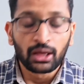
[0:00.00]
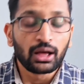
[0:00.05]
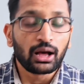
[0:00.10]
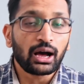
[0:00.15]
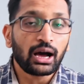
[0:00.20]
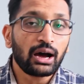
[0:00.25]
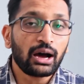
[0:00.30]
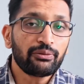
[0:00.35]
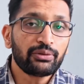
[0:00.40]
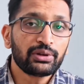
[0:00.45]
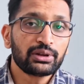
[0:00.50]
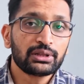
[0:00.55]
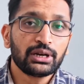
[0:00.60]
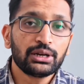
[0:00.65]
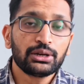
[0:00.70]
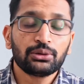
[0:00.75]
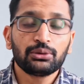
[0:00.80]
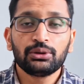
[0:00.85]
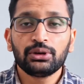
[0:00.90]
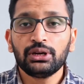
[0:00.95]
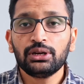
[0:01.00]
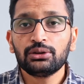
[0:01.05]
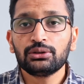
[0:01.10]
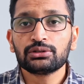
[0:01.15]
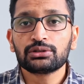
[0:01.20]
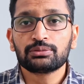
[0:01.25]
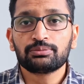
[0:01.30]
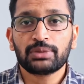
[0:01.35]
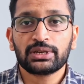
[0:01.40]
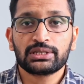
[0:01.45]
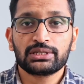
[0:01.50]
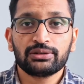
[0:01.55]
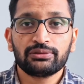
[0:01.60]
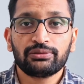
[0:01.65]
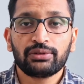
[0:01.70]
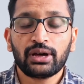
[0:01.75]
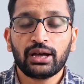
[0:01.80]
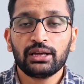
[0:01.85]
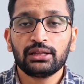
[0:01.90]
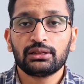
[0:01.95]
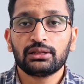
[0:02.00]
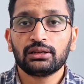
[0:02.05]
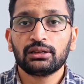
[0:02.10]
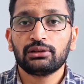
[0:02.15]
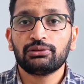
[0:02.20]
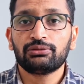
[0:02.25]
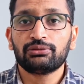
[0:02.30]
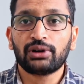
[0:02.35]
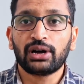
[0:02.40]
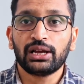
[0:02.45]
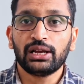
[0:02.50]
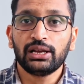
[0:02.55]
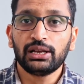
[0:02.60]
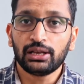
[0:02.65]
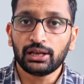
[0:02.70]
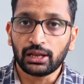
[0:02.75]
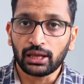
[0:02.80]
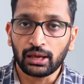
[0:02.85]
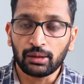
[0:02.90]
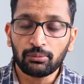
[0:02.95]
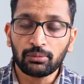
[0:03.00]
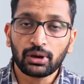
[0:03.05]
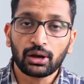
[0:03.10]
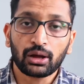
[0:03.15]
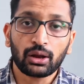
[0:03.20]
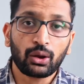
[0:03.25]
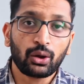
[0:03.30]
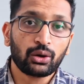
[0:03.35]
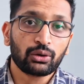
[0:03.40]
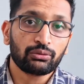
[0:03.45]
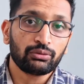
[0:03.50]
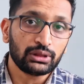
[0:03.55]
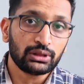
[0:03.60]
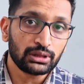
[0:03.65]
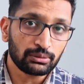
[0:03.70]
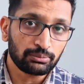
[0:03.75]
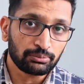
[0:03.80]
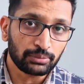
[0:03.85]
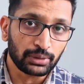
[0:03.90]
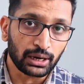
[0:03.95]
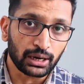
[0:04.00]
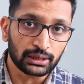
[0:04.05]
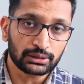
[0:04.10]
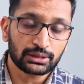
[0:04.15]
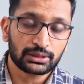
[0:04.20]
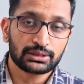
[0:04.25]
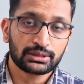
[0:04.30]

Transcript: After that, you need to specify the file name along with the path.